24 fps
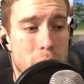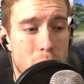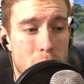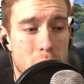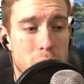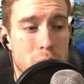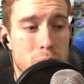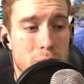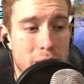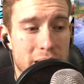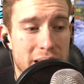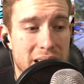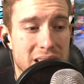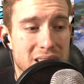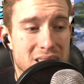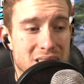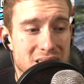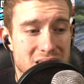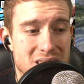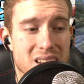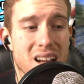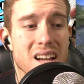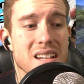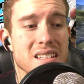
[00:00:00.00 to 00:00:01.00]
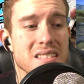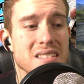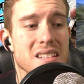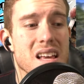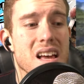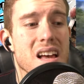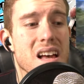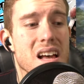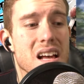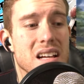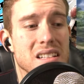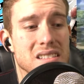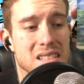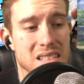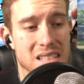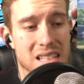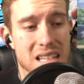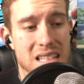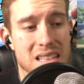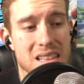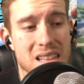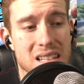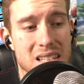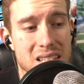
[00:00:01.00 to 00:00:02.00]
bone-breaking stunts to
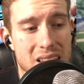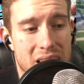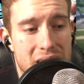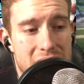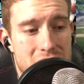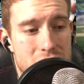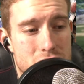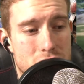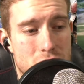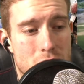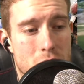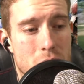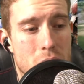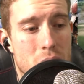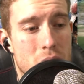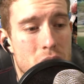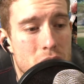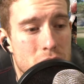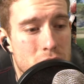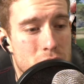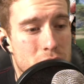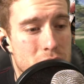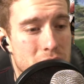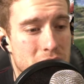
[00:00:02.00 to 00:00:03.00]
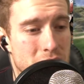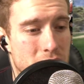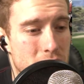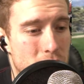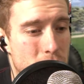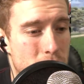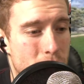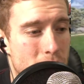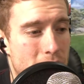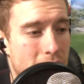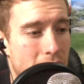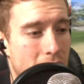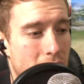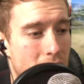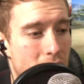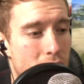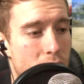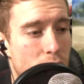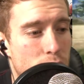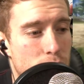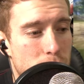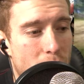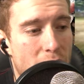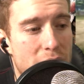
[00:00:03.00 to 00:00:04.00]
get the nitro you need to win.
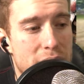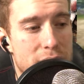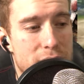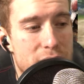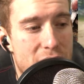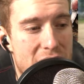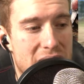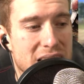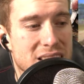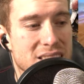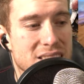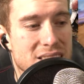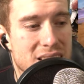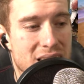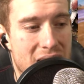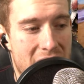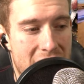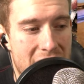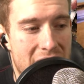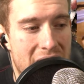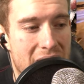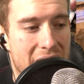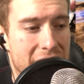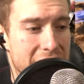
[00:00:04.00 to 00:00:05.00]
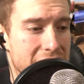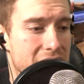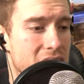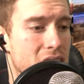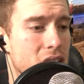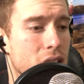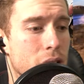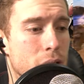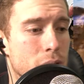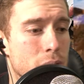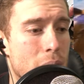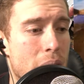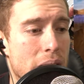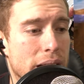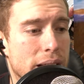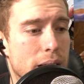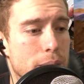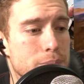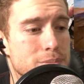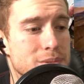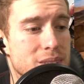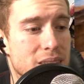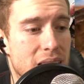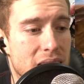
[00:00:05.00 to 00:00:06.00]
Ride fast and high. Rack
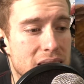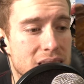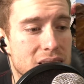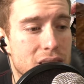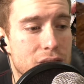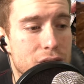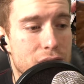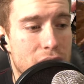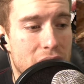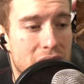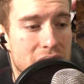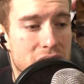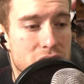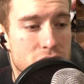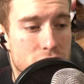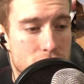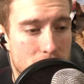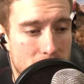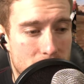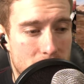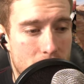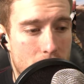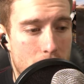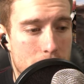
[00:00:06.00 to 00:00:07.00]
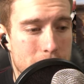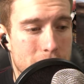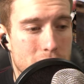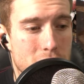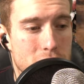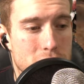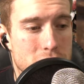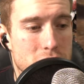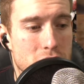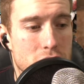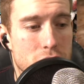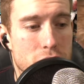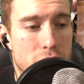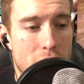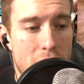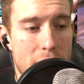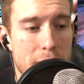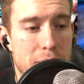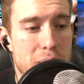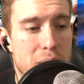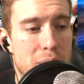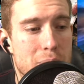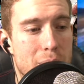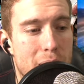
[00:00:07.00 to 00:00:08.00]
up death-defying trick combos.
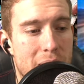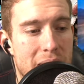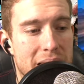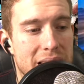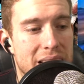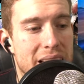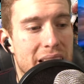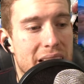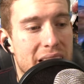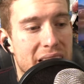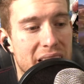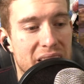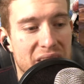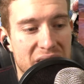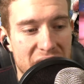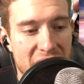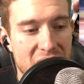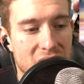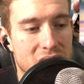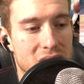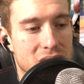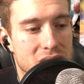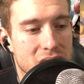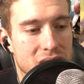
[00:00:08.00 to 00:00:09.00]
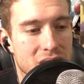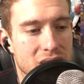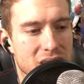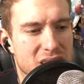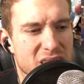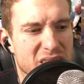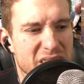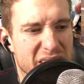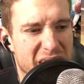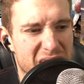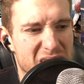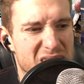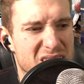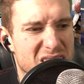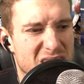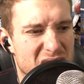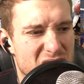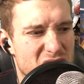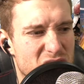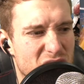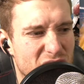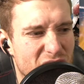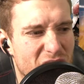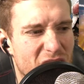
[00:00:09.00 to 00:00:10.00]
Grab your bike. Nail its
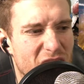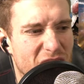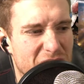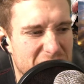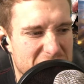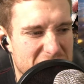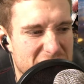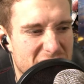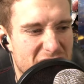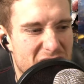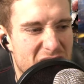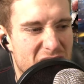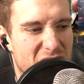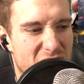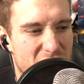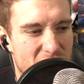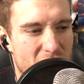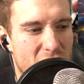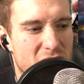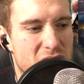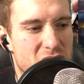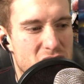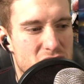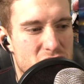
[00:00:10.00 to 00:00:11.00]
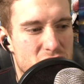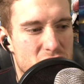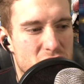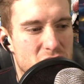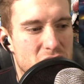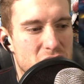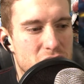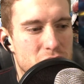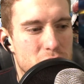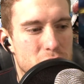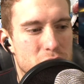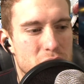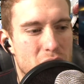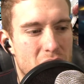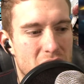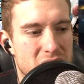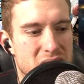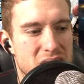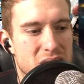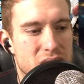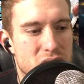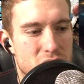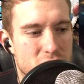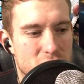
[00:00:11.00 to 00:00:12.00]
controls. You're on a journey through
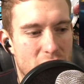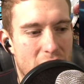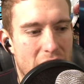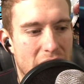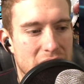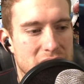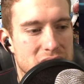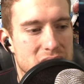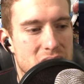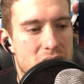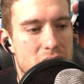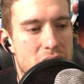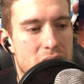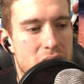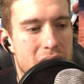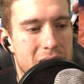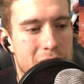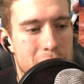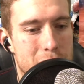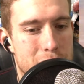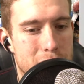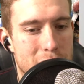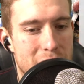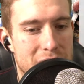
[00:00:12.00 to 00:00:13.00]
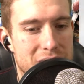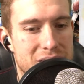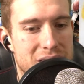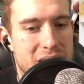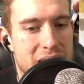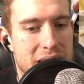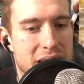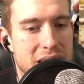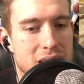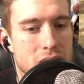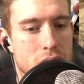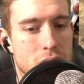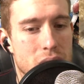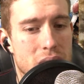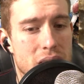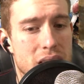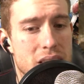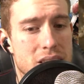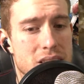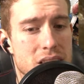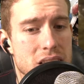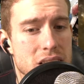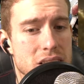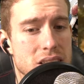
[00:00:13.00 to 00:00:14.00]
tons of tracks and breathtaking
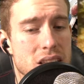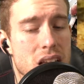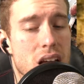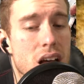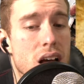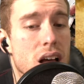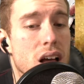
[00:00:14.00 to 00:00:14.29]
locations.